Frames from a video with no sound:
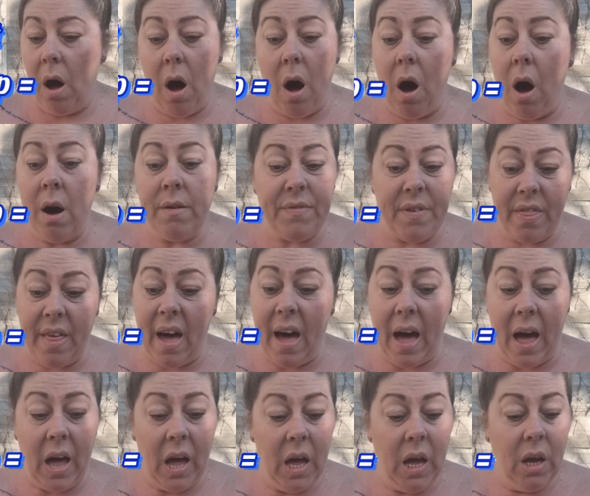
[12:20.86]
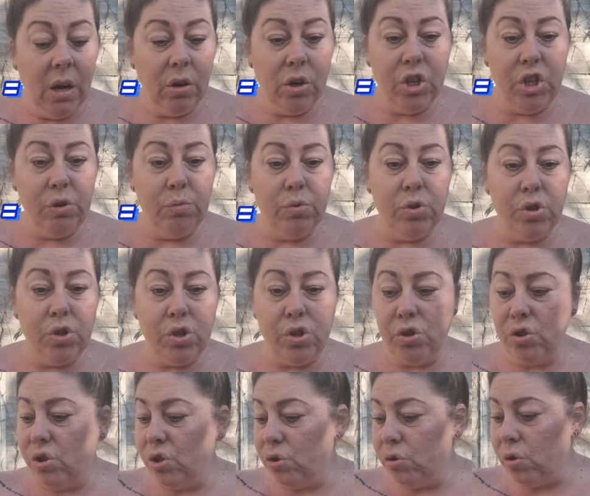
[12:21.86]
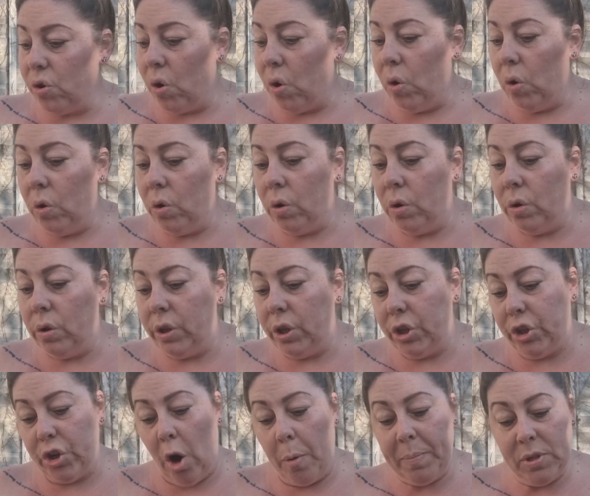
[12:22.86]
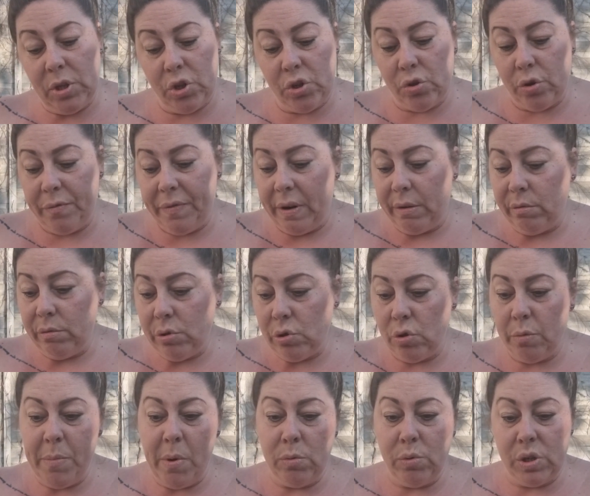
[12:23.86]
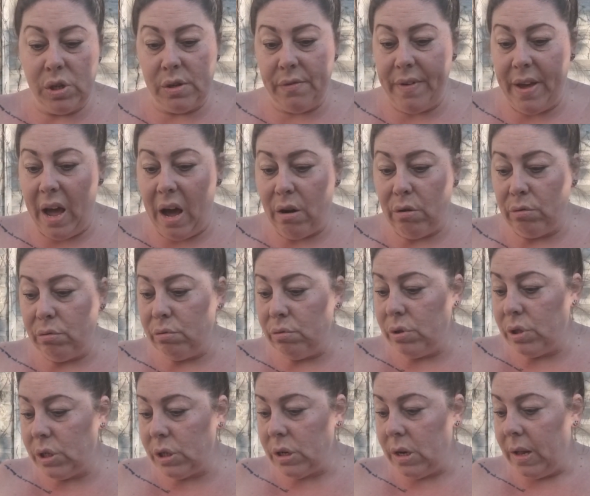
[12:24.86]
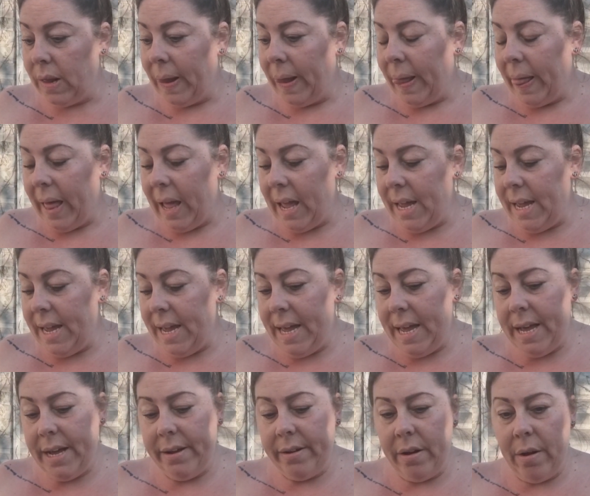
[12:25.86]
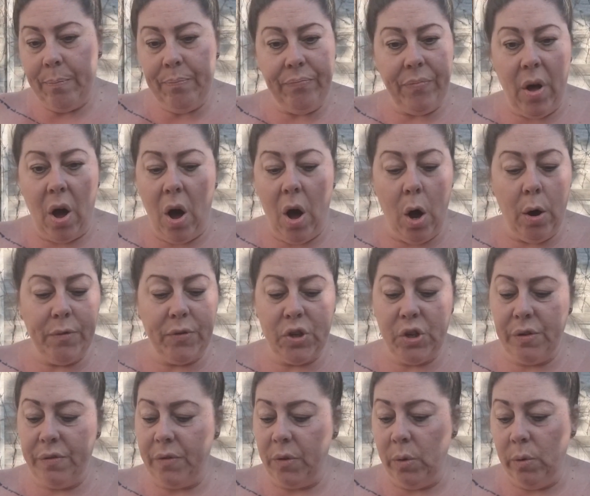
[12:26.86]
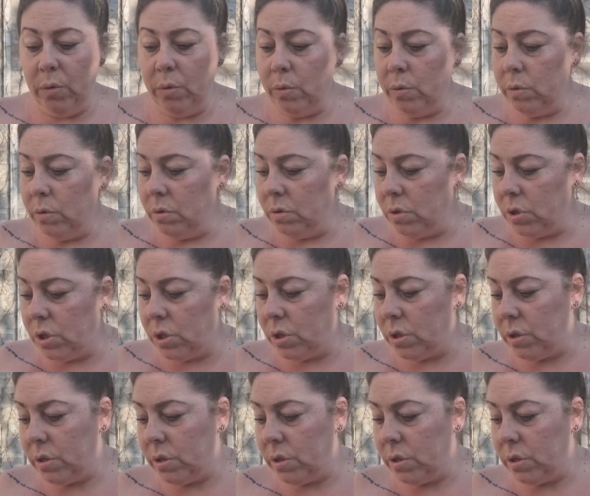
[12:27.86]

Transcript: half of that, because you would have just took all your shopping stuff out, or most of it out, half your food.